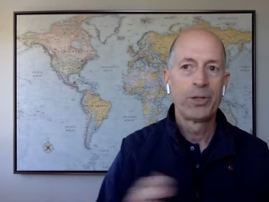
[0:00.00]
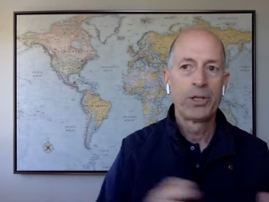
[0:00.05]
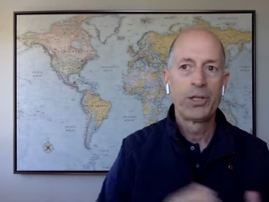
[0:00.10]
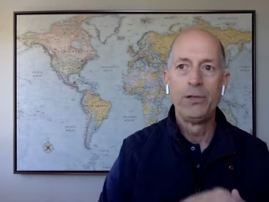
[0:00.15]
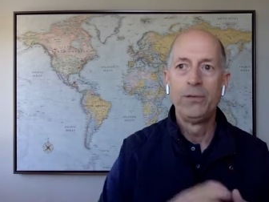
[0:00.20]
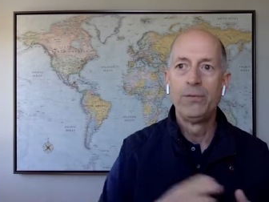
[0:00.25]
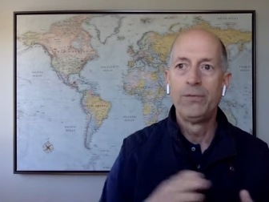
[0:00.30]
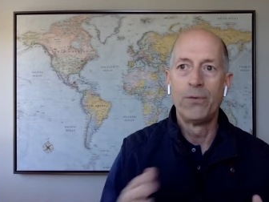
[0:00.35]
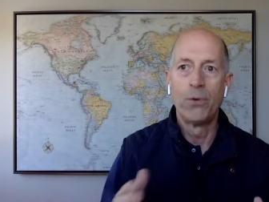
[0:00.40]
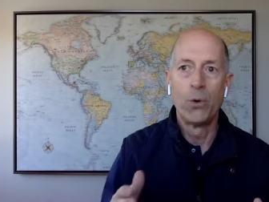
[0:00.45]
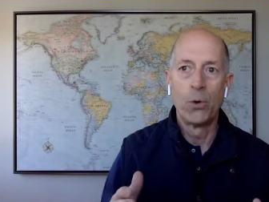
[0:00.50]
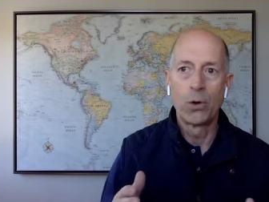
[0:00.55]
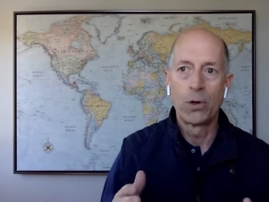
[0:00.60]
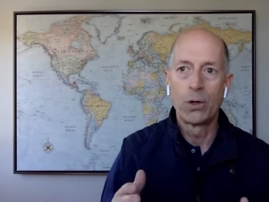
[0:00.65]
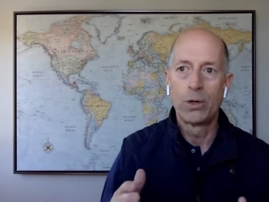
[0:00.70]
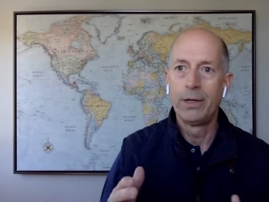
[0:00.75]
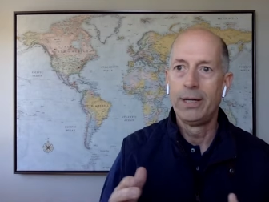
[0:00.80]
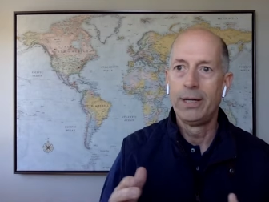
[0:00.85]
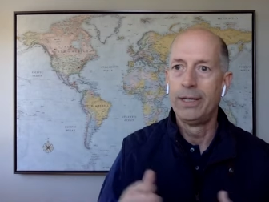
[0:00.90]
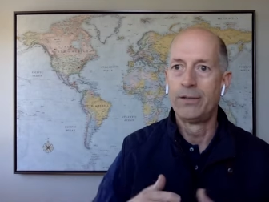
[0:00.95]

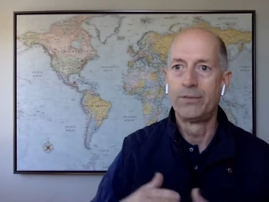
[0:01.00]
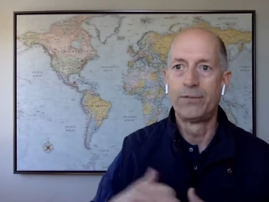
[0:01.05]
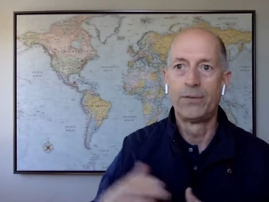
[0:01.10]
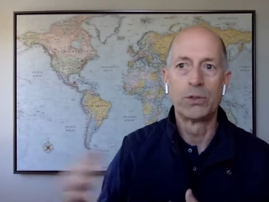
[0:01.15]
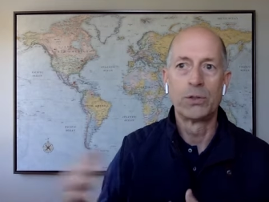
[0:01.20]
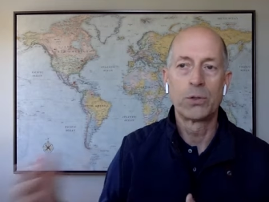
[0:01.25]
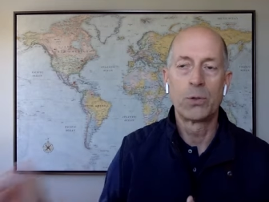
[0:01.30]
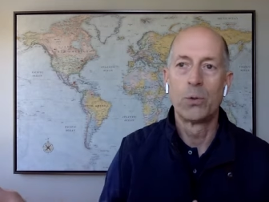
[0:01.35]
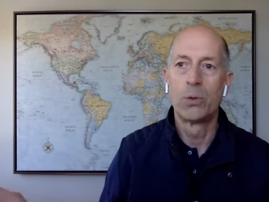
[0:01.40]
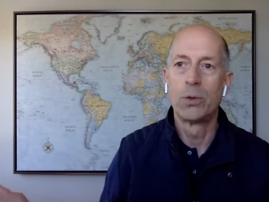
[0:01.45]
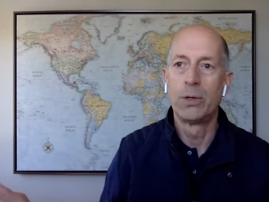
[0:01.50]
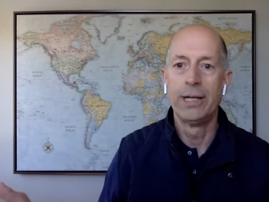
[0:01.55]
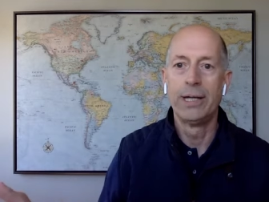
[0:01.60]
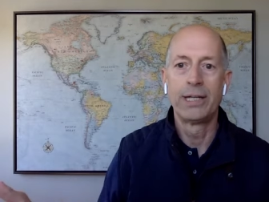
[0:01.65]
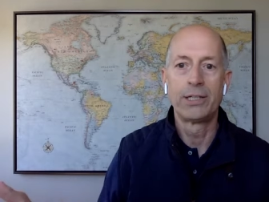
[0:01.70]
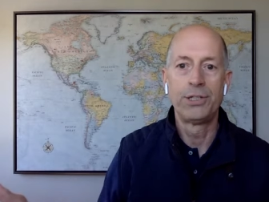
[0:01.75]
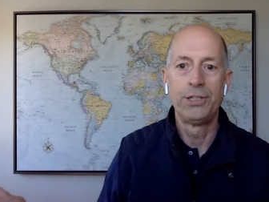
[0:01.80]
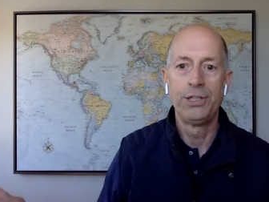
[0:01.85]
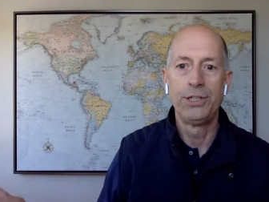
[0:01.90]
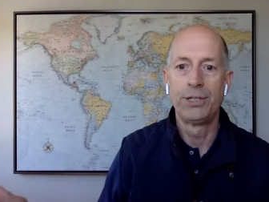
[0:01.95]
Q4 in the first quarter of
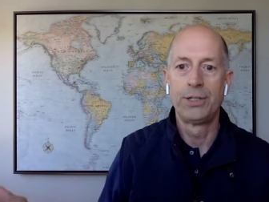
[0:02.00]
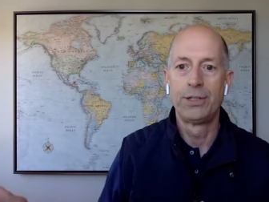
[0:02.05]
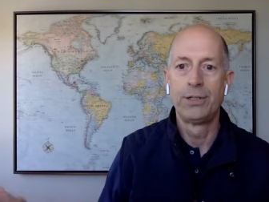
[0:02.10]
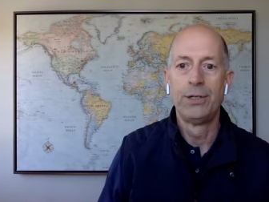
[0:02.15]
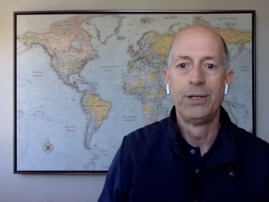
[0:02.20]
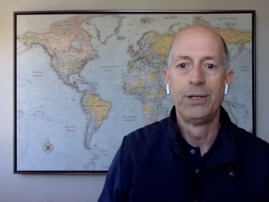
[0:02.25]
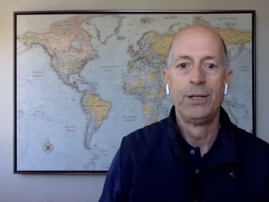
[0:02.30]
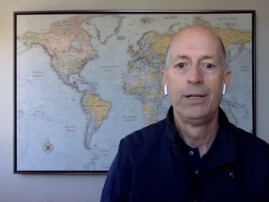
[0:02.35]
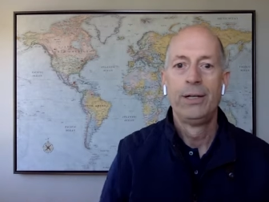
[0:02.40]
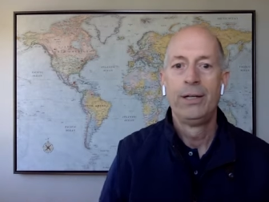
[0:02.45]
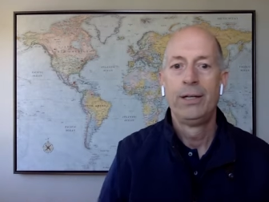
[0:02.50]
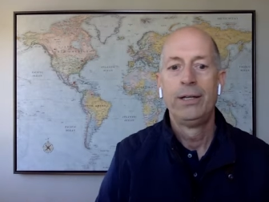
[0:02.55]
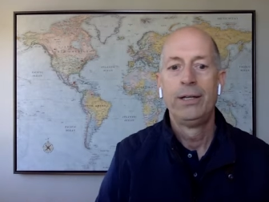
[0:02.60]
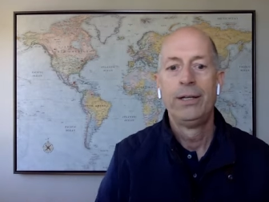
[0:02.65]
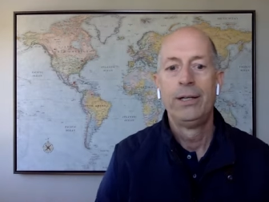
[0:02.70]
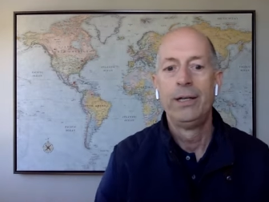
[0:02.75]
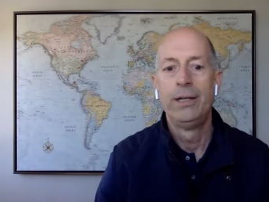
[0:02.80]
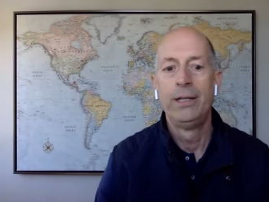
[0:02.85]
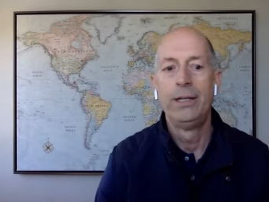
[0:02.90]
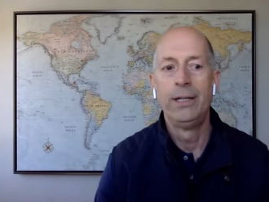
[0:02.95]
next year,
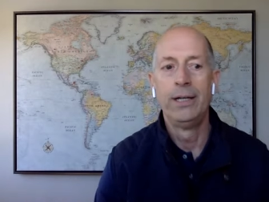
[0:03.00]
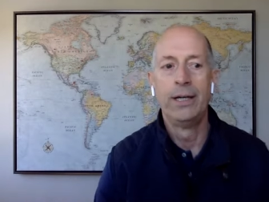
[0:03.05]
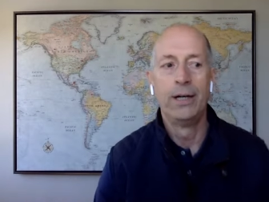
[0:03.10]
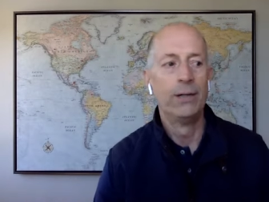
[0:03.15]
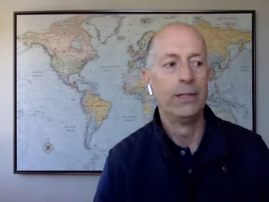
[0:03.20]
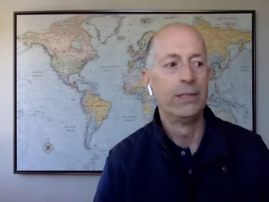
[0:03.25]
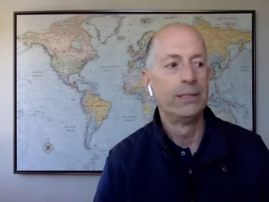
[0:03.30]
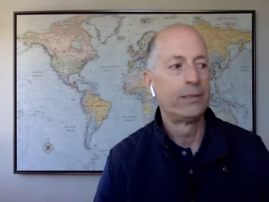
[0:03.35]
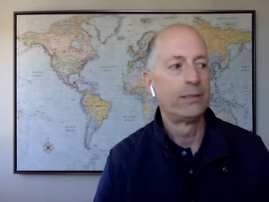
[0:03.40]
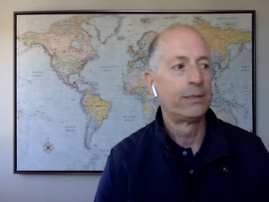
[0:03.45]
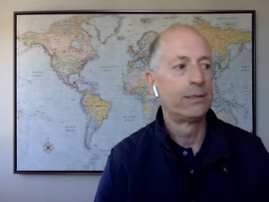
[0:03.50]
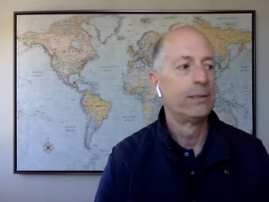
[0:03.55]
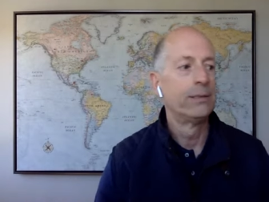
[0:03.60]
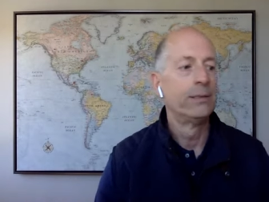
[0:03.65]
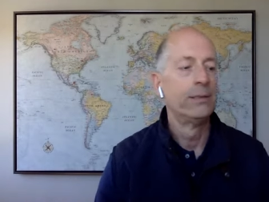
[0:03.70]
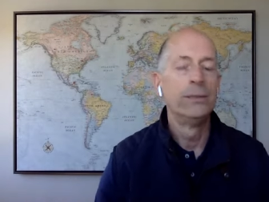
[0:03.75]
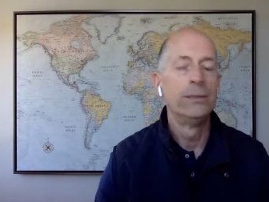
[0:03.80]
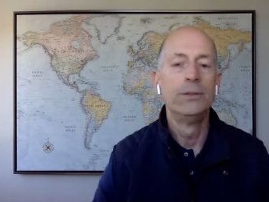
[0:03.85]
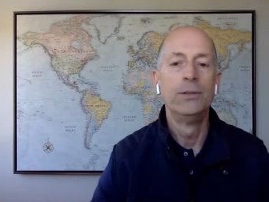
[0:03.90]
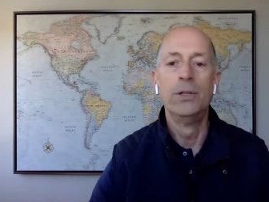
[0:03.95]
it, you know, it's
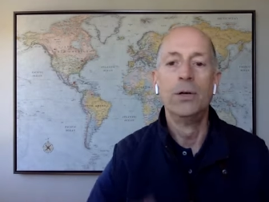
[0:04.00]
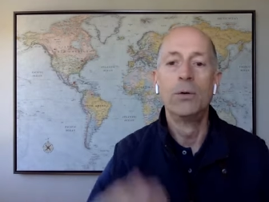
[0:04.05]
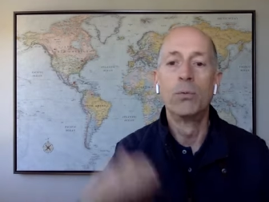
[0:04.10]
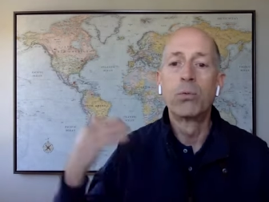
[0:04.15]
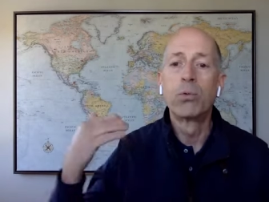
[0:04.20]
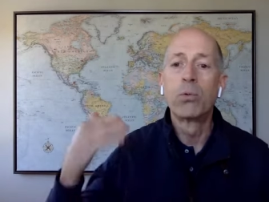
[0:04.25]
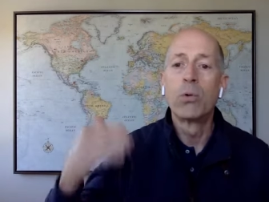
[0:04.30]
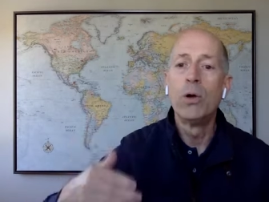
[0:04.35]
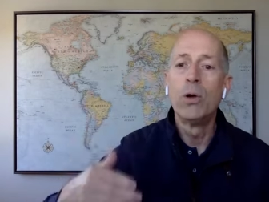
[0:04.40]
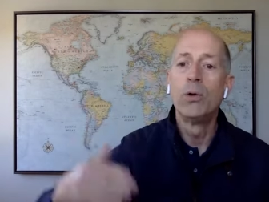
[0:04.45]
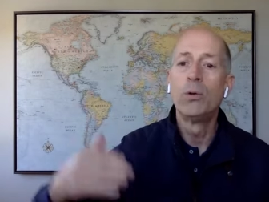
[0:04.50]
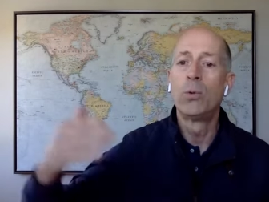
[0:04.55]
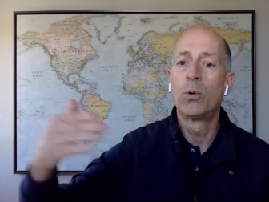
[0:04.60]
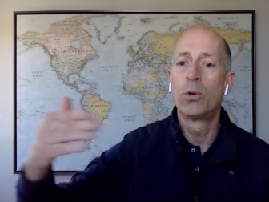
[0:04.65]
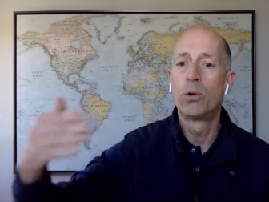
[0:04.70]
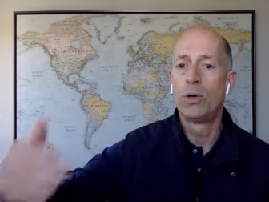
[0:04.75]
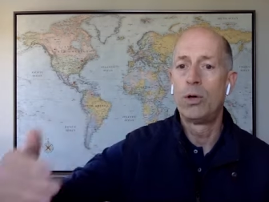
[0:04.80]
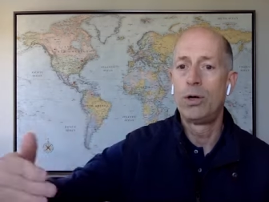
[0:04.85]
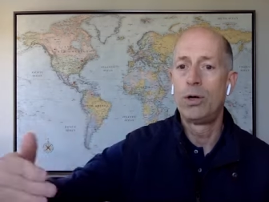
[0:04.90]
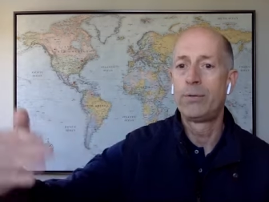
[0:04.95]
the road
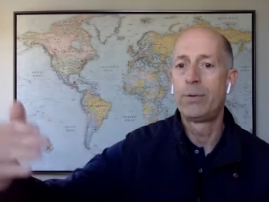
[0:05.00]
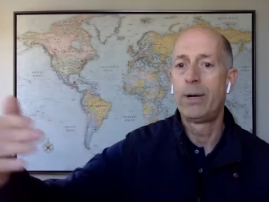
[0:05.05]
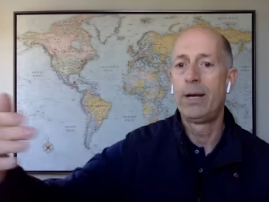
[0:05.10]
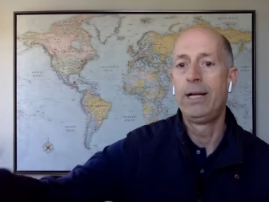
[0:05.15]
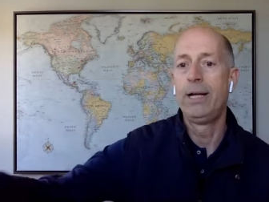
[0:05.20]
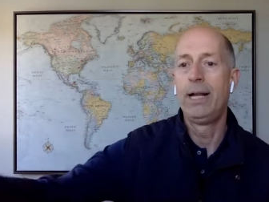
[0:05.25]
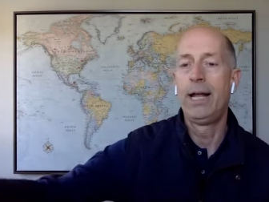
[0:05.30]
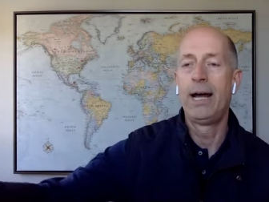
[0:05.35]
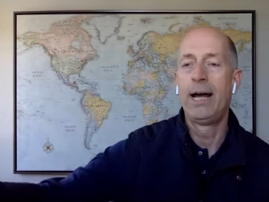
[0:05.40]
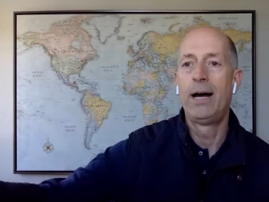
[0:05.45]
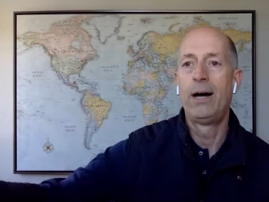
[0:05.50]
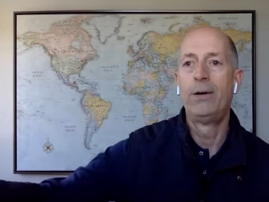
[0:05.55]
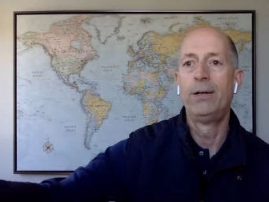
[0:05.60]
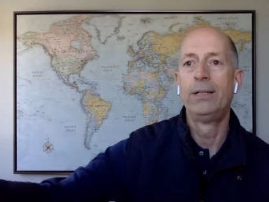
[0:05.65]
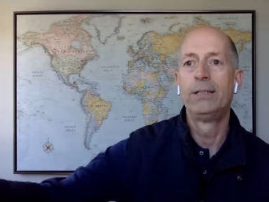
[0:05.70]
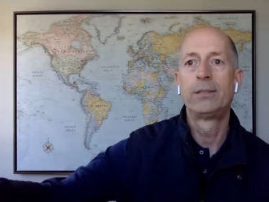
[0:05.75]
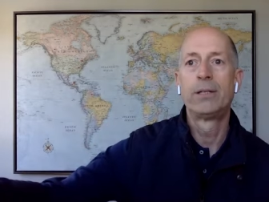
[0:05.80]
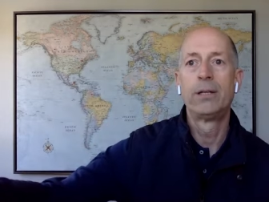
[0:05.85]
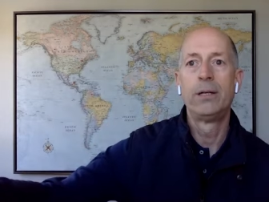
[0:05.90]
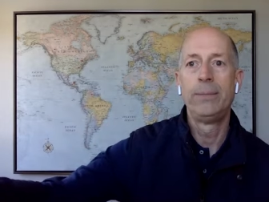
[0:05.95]
we're on right now.
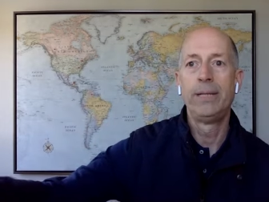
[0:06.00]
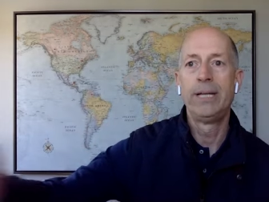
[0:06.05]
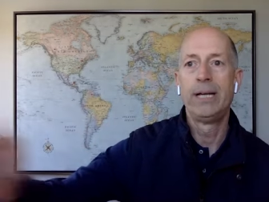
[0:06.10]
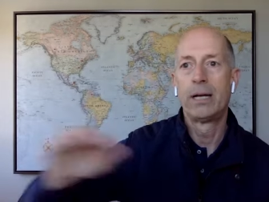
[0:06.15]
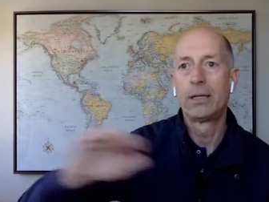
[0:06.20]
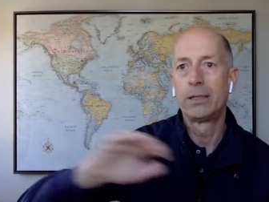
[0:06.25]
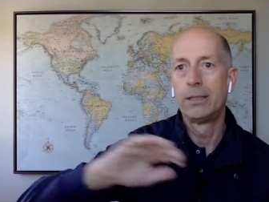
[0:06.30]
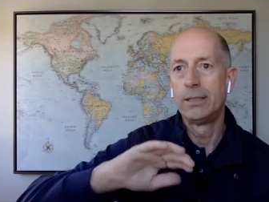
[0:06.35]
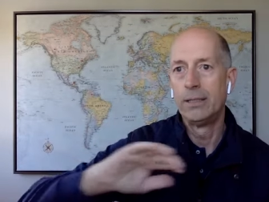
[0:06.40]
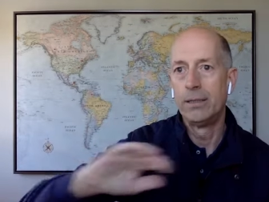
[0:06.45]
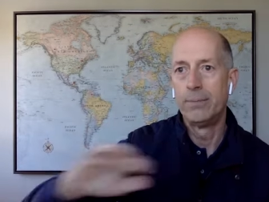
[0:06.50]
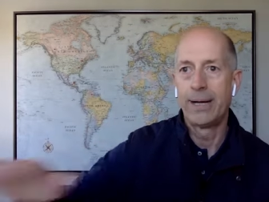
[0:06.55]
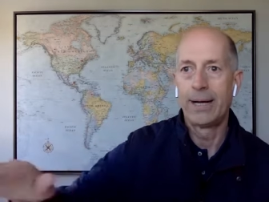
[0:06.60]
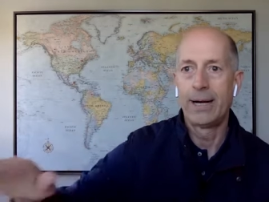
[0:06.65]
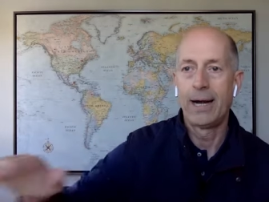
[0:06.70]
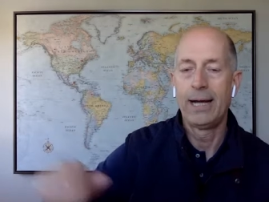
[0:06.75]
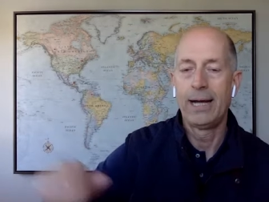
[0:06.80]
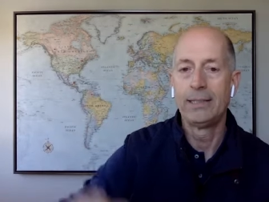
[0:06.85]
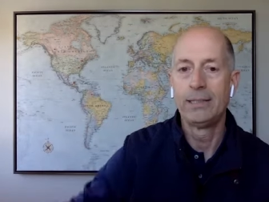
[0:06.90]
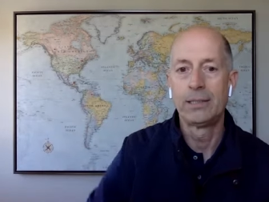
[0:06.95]
It's going to be ugly no
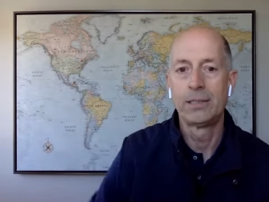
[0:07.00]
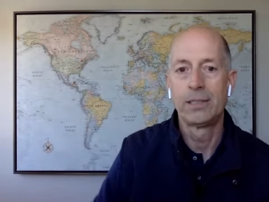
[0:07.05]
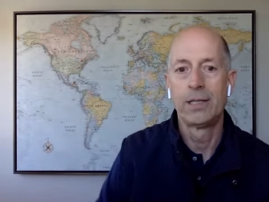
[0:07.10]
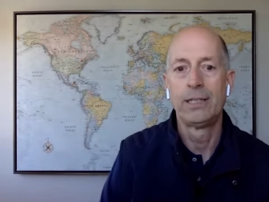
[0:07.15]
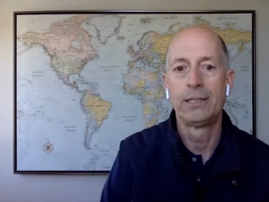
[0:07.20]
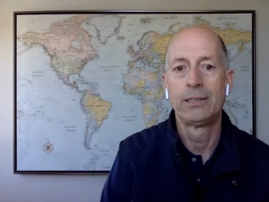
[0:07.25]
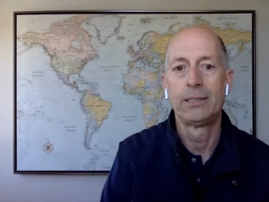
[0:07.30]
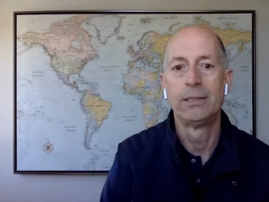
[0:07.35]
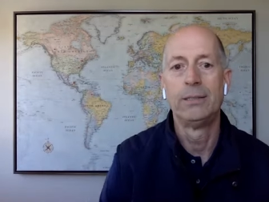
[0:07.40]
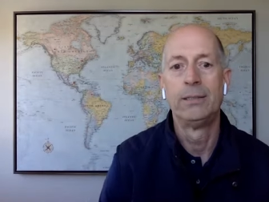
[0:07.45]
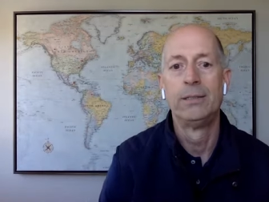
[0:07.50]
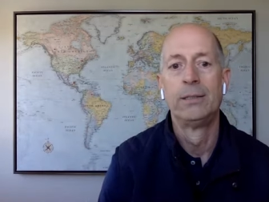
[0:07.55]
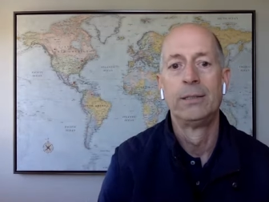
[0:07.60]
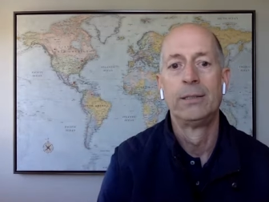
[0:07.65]
matter how you slice it.